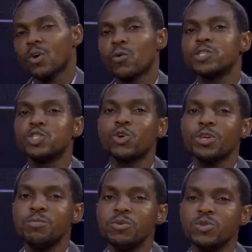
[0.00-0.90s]
Once your
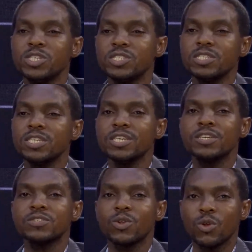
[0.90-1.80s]
immunity
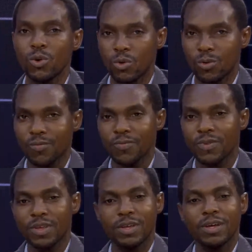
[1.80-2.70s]
is low,
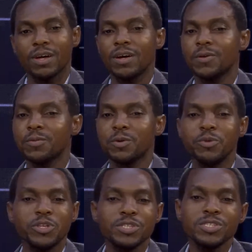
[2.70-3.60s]
and your
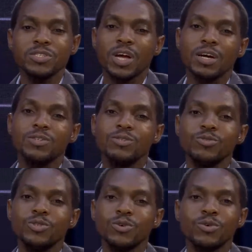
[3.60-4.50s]
immunity is, how do you
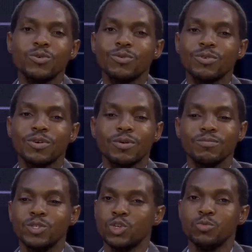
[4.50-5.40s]
know
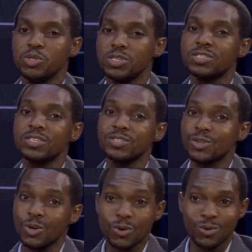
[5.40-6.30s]
your immunity is
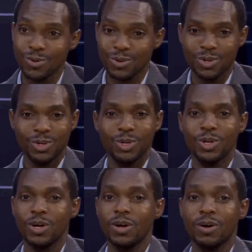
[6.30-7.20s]
low?
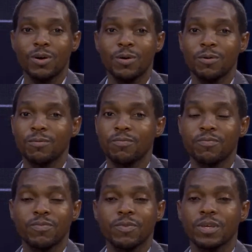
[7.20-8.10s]

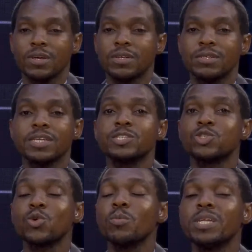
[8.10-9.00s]
Um, there's
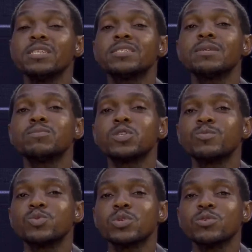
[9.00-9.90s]
so many
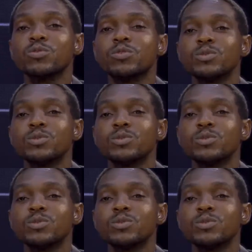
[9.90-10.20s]
symptoms we could